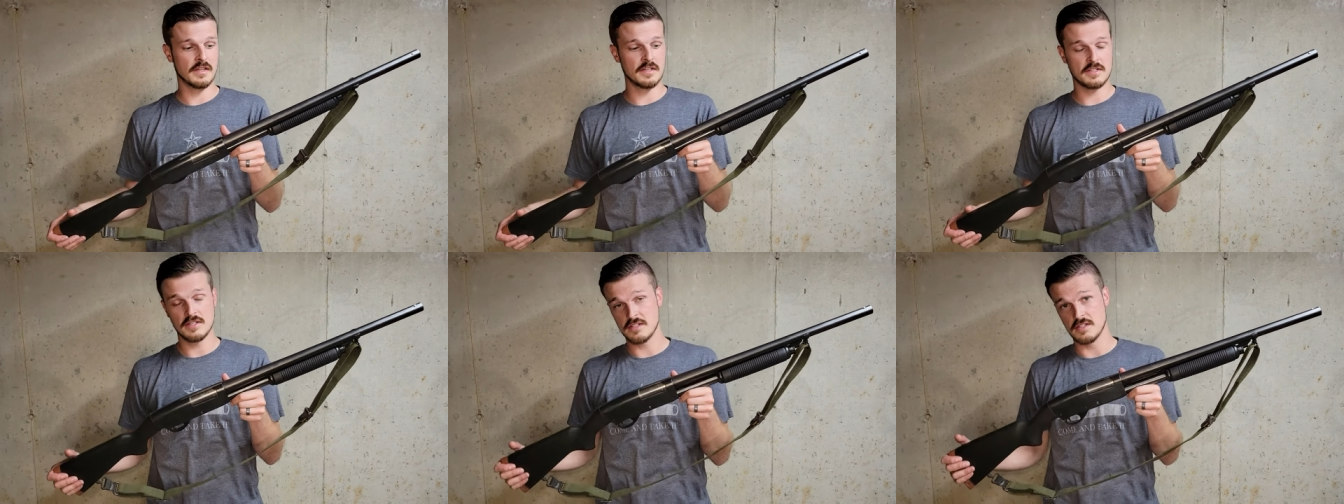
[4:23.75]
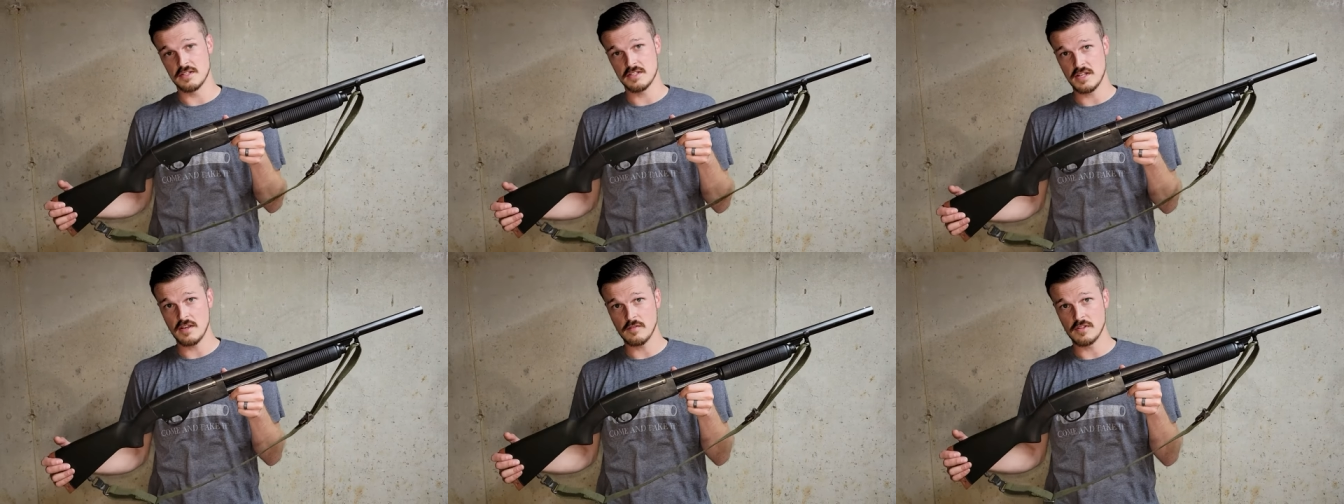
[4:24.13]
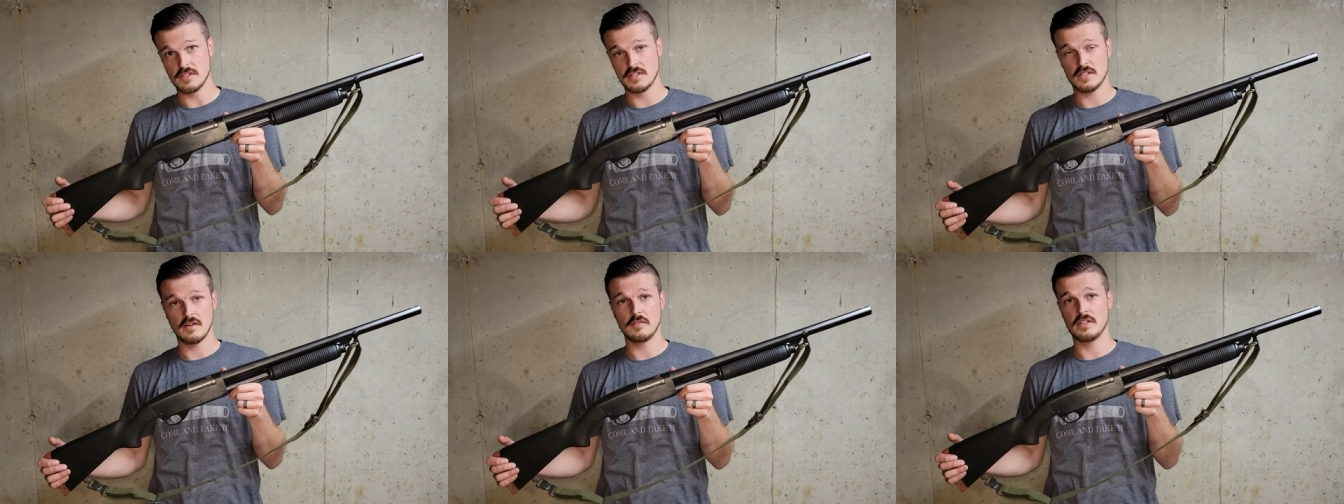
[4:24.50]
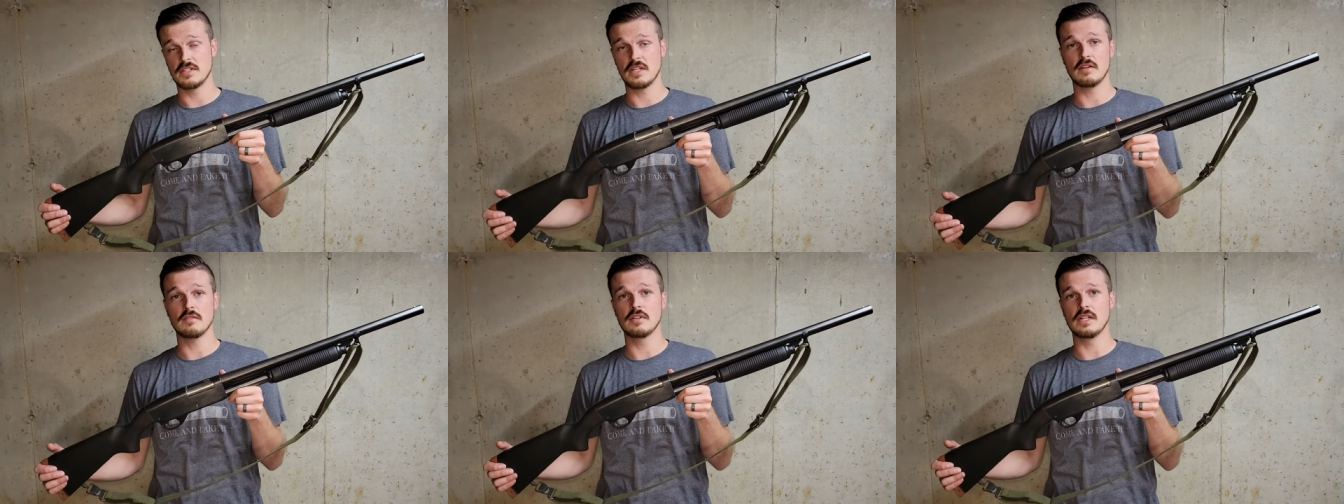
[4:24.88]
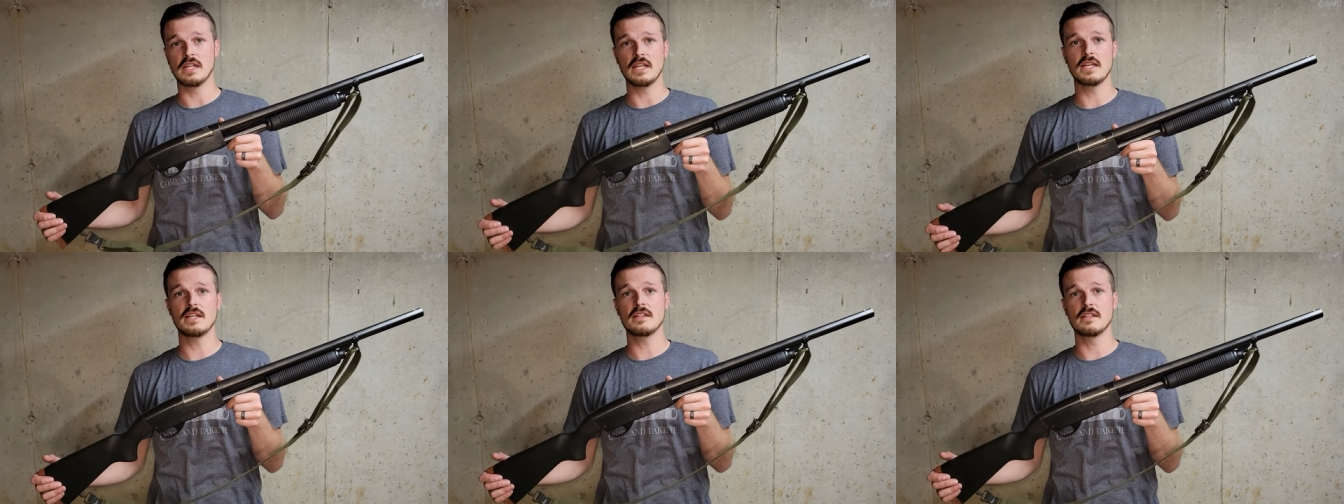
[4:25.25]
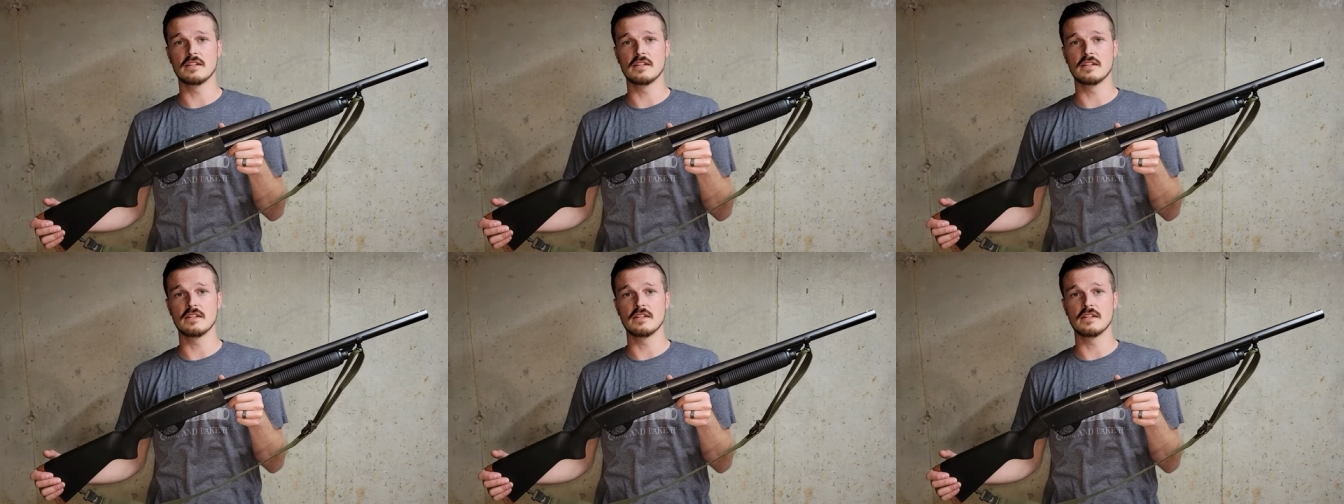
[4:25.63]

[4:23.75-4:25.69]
This is a Stevens 77E